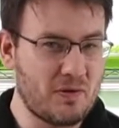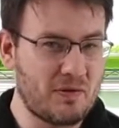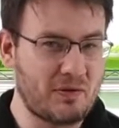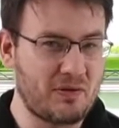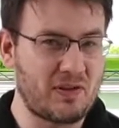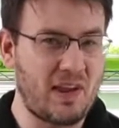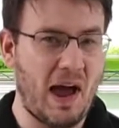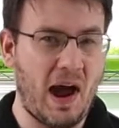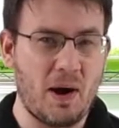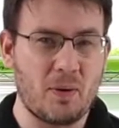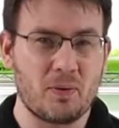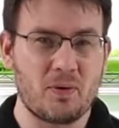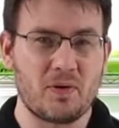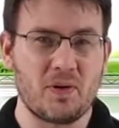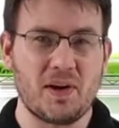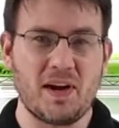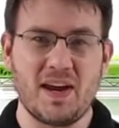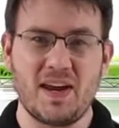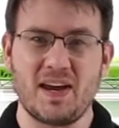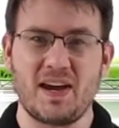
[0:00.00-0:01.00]

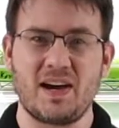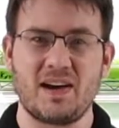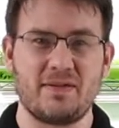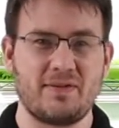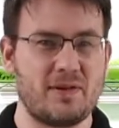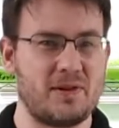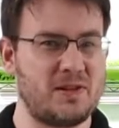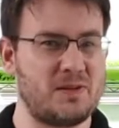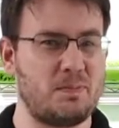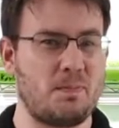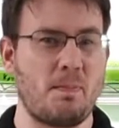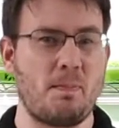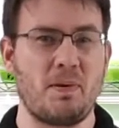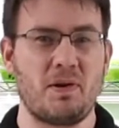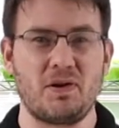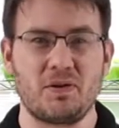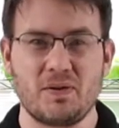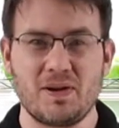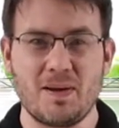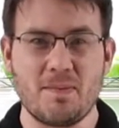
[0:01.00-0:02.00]
flowery and kind of this
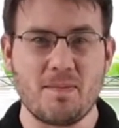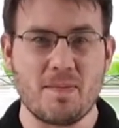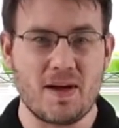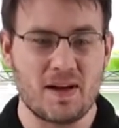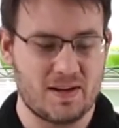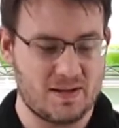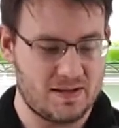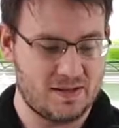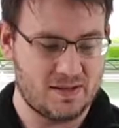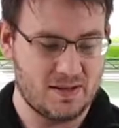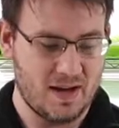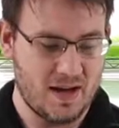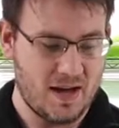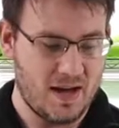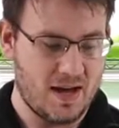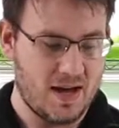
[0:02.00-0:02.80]
bittery mix.